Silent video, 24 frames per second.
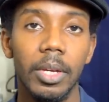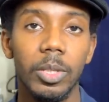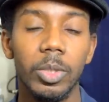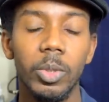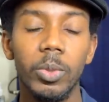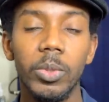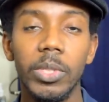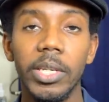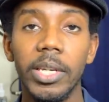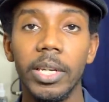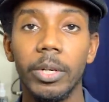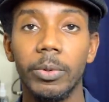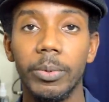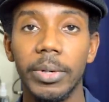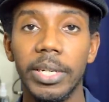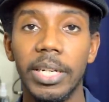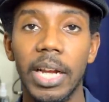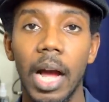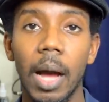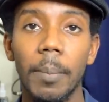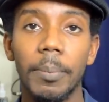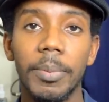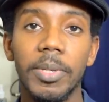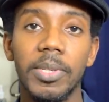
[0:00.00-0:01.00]
Using a grid
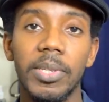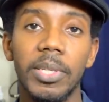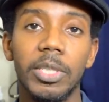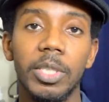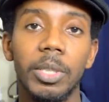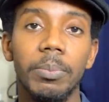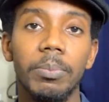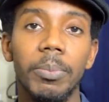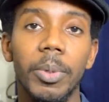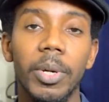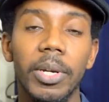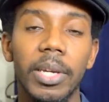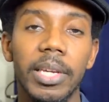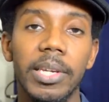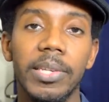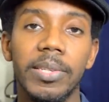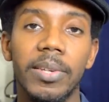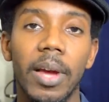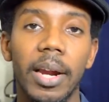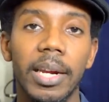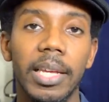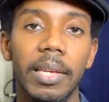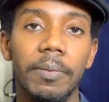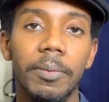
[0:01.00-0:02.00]
composition book is
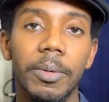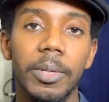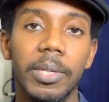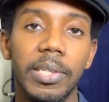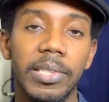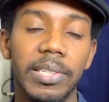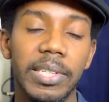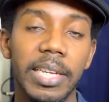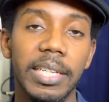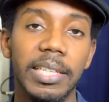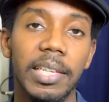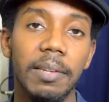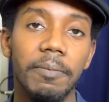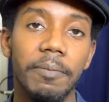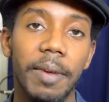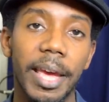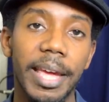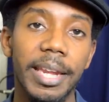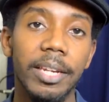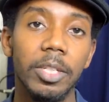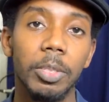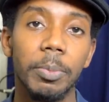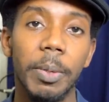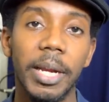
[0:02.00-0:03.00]
going to give you a distinct
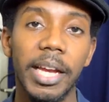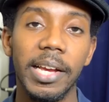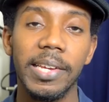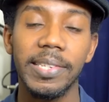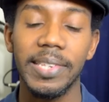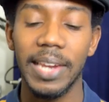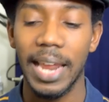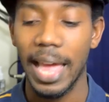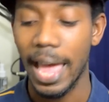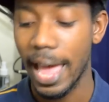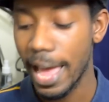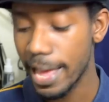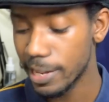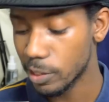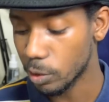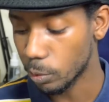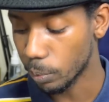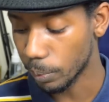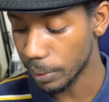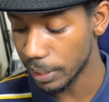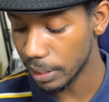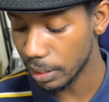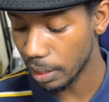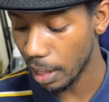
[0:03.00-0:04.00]
advantage because it has
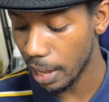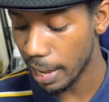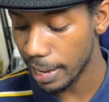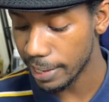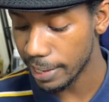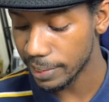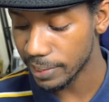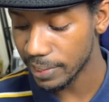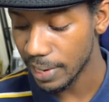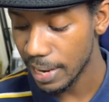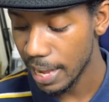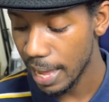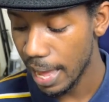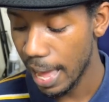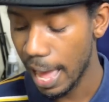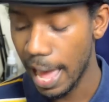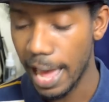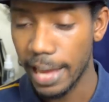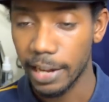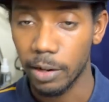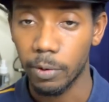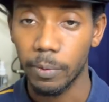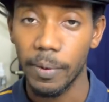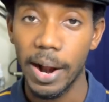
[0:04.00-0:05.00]
grid lines
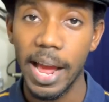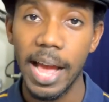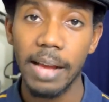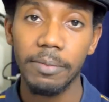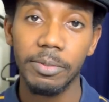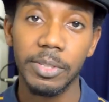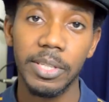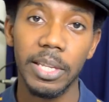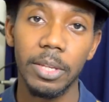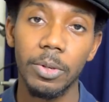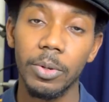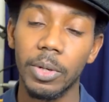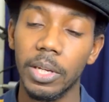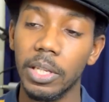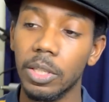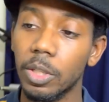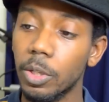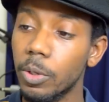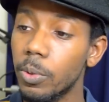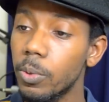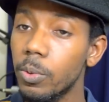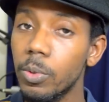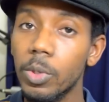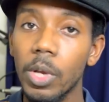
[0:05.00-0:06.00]
and graphs that you can
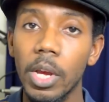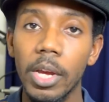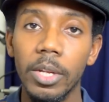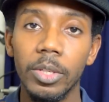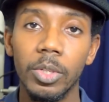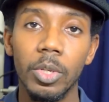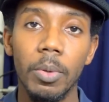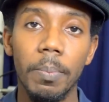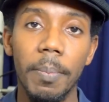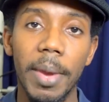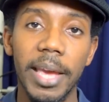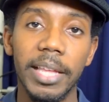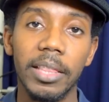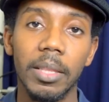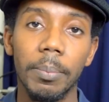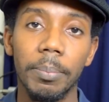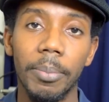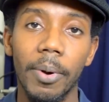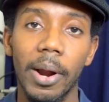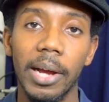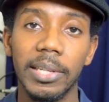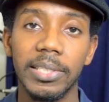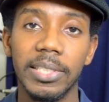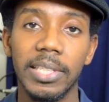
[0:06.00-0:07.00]
use to make the
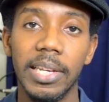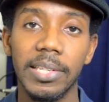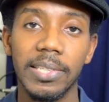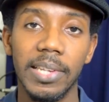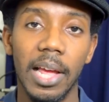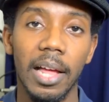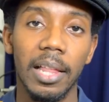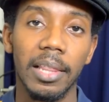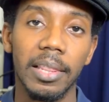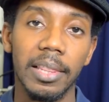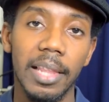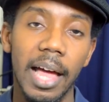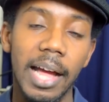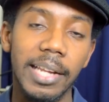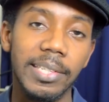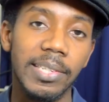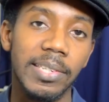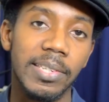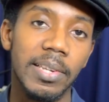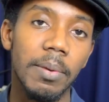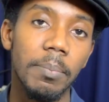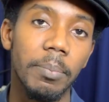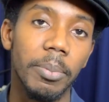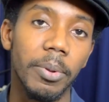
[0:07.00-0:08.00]
process a lot
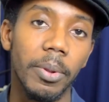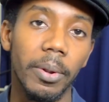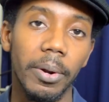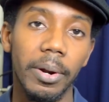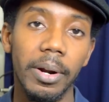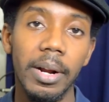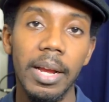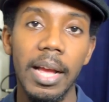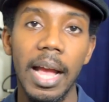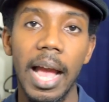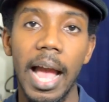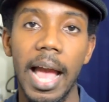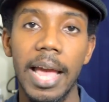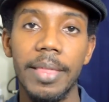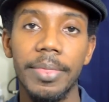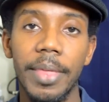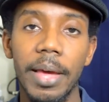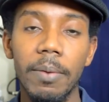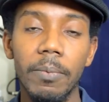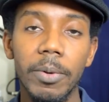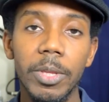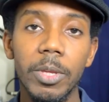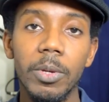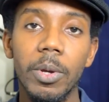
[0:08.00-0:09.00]
simpler and
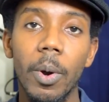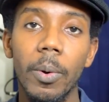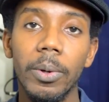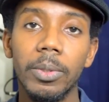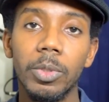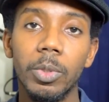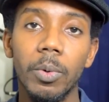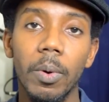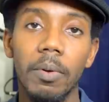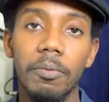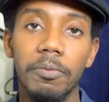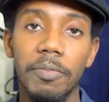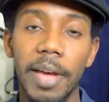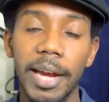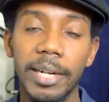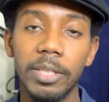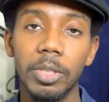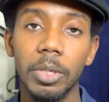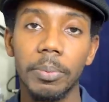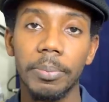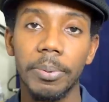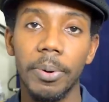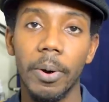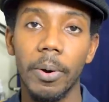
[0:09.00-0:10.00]
then when you go into a
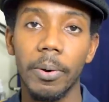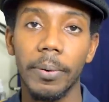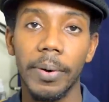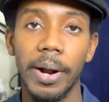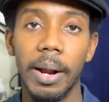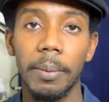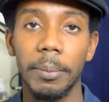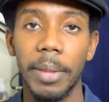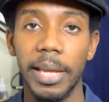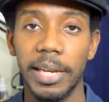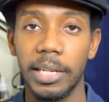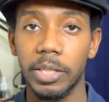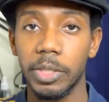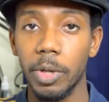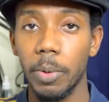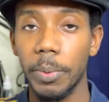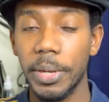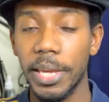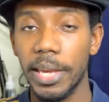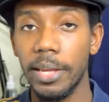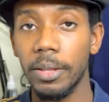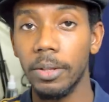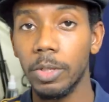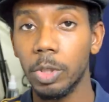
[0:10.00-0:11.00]
vector program like
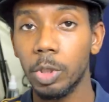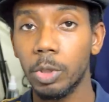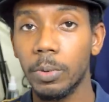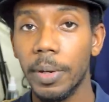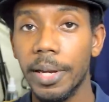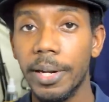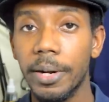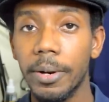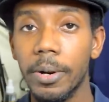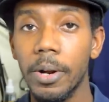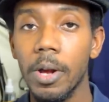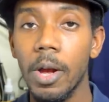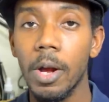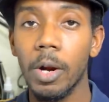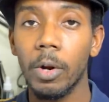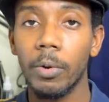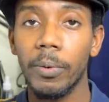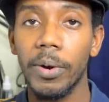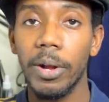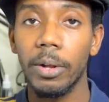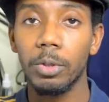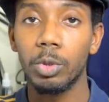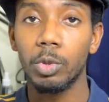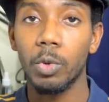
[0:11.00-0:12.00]
Adobe Illustrator,
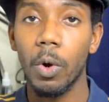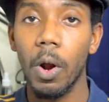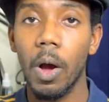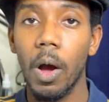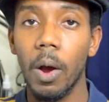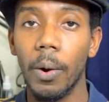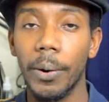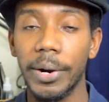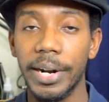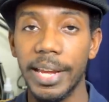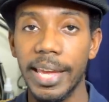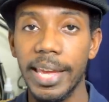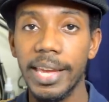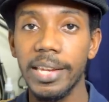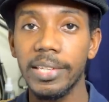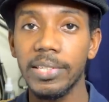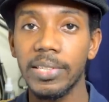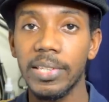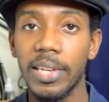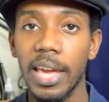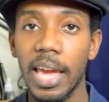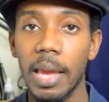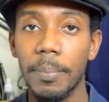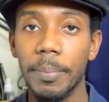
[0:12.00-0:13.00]
Corel Draw, or
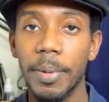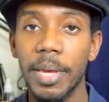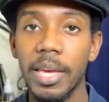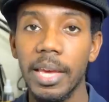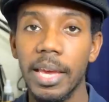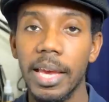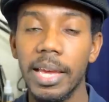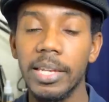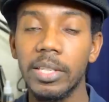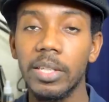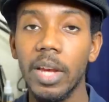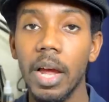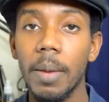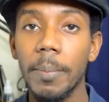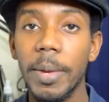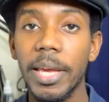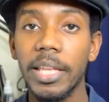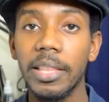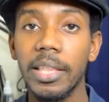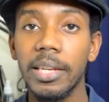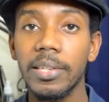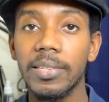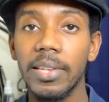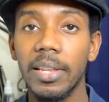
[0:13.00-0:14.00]
Inkscape, it's gonna make
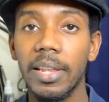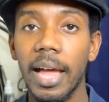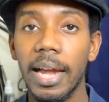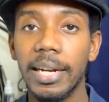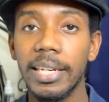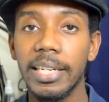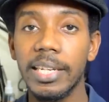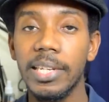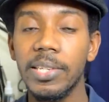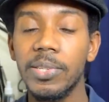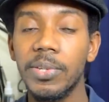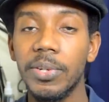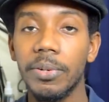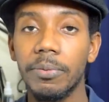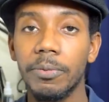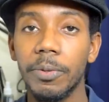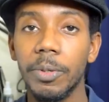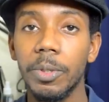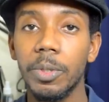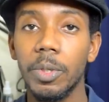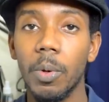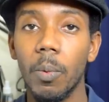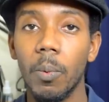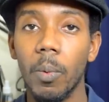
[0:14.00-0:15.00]
things a lot easier for
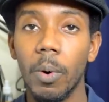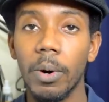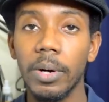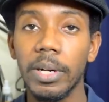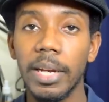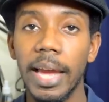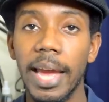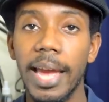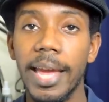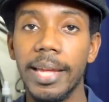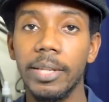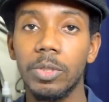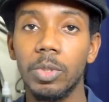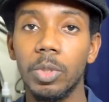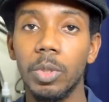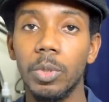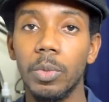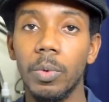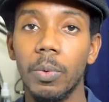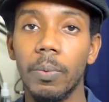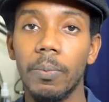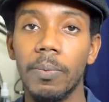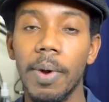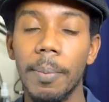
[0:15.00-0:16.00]
you to work and
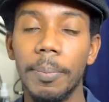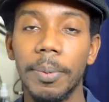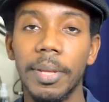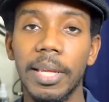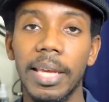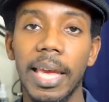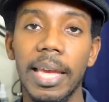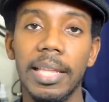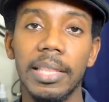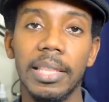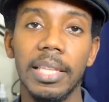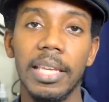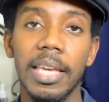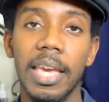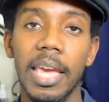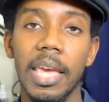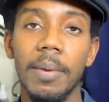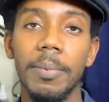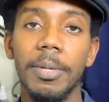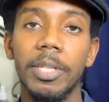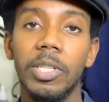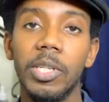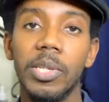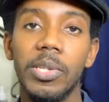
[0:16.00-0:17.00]
to replicate the
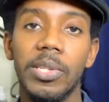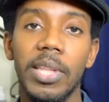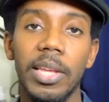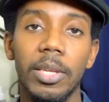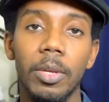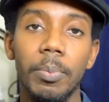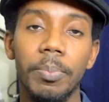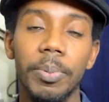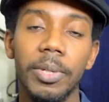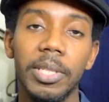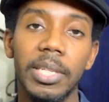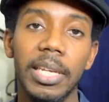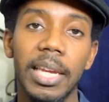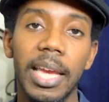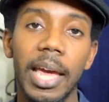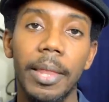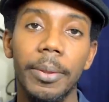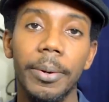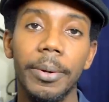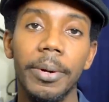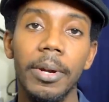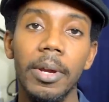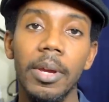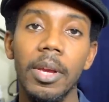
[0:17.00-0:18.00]
images that you put
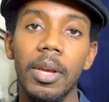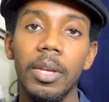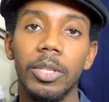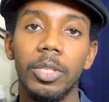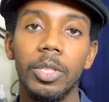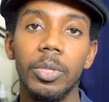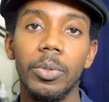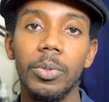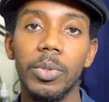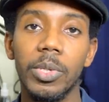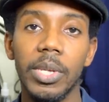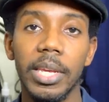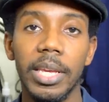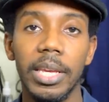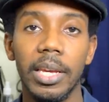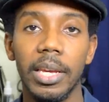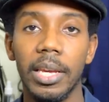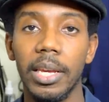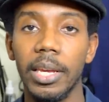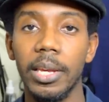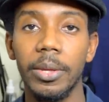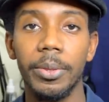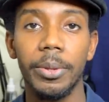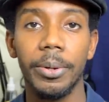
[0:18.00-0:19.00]
together
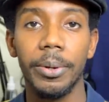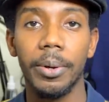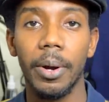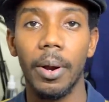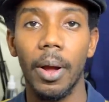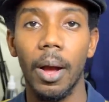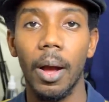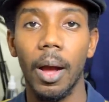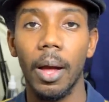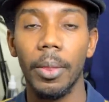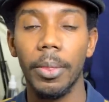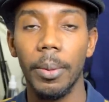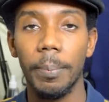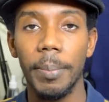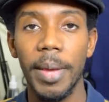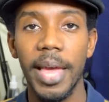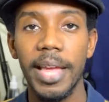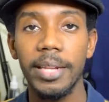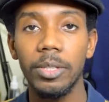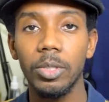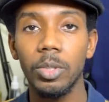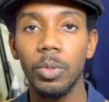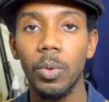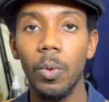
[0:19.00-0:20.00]
using either uh, the
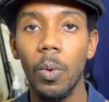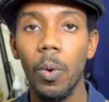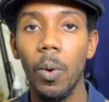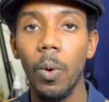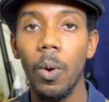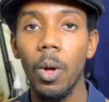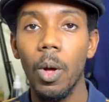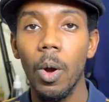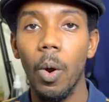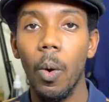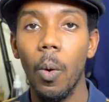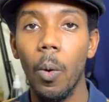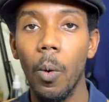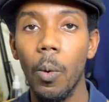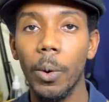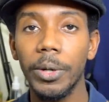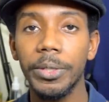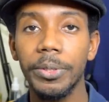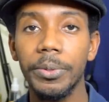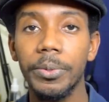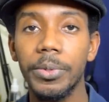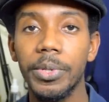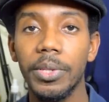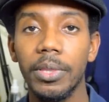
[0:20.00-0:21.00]
pen tool or
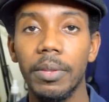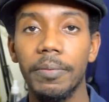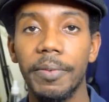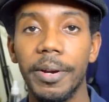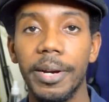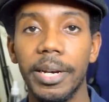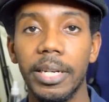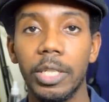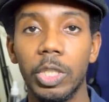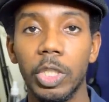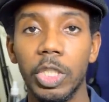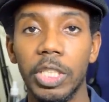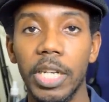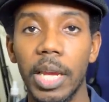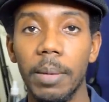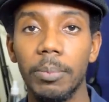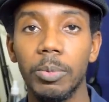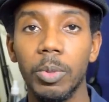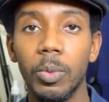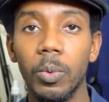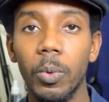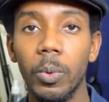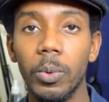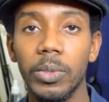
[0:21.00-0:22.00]
using the various shape
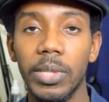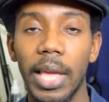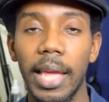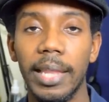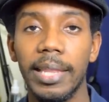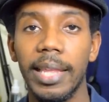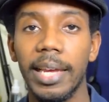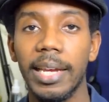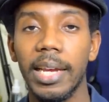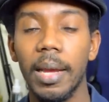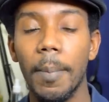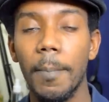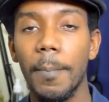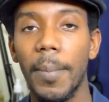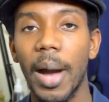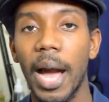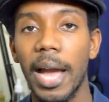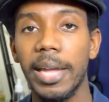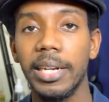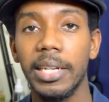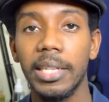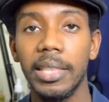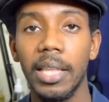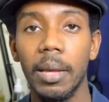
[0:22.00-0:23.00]
tools and then
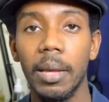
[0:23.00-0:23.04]
combining